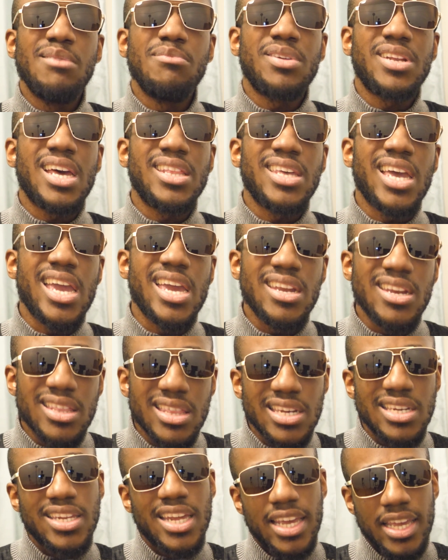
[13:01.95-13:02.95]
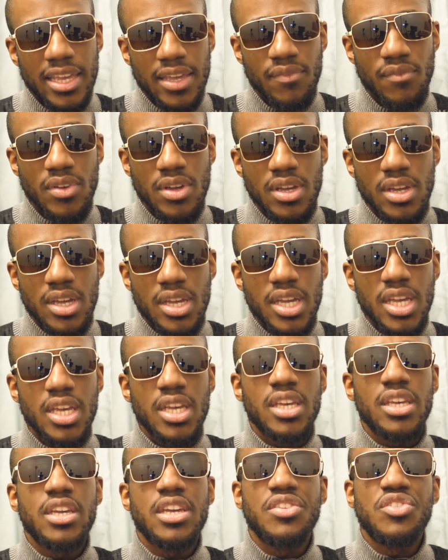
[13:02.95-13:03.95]
But at the end of the day,
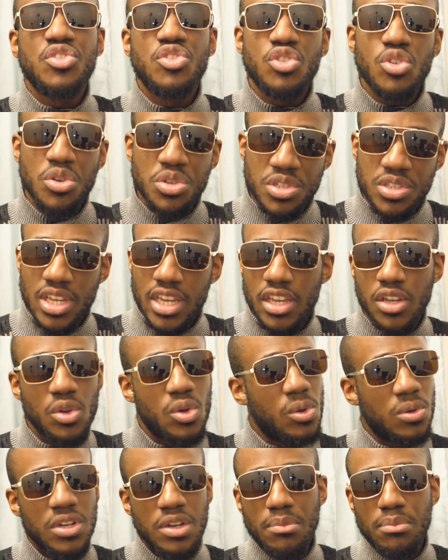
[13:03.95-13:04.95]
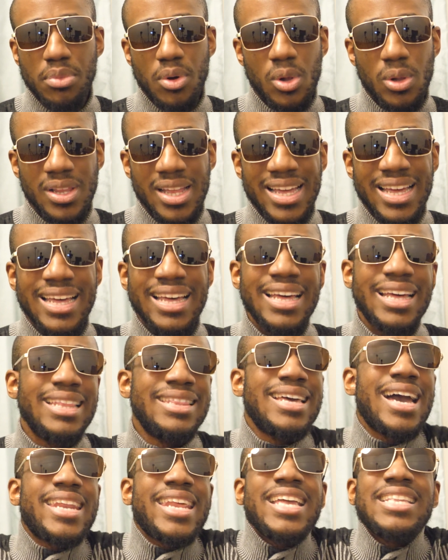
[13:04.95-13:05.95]
it's just a golden ball.
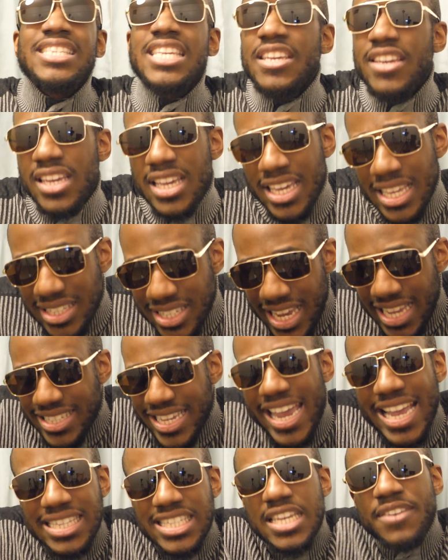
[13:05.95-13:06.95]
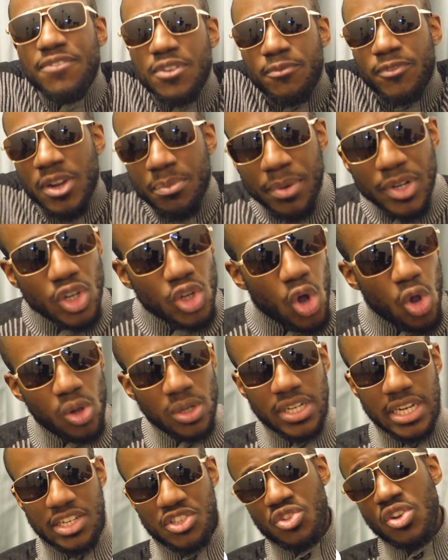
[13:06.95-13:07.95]
That ain't even flipping golden.